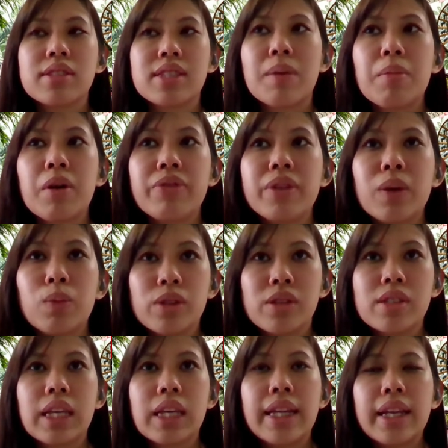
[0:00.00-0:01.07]
Some of them would
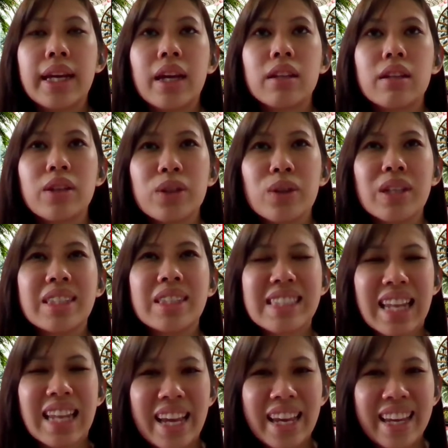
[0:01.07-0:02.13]
say that,
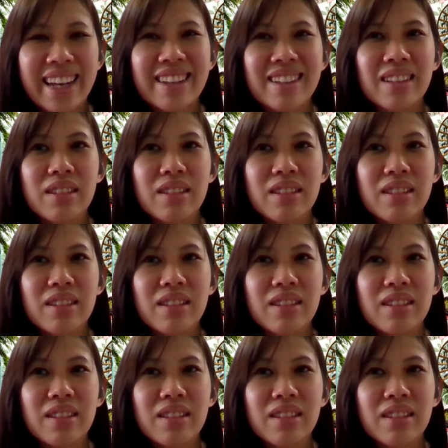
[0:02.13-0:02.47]
it's like